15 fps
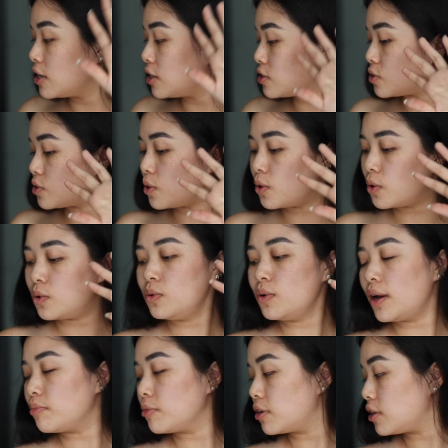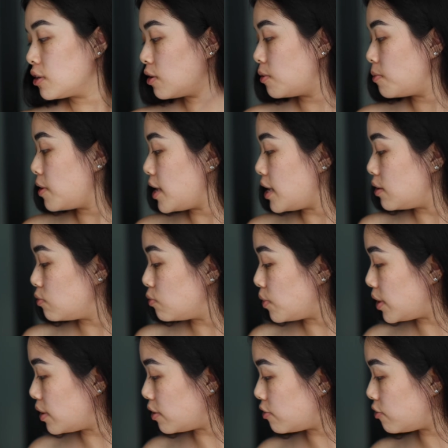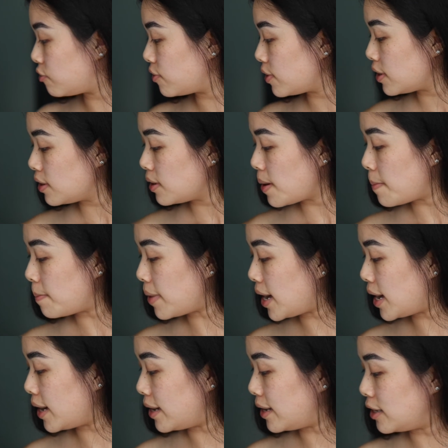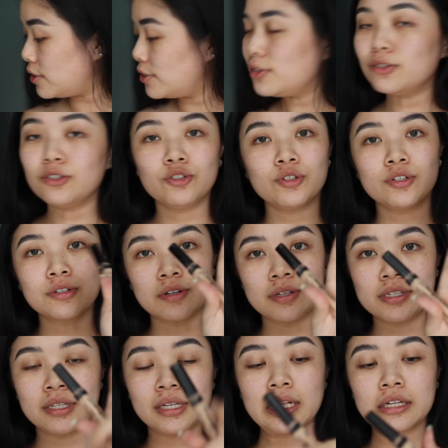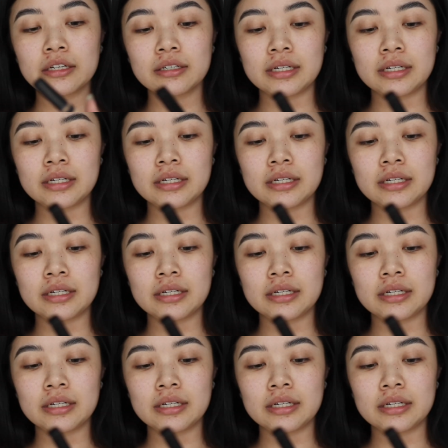So I'm gonna go in with my usual concealer.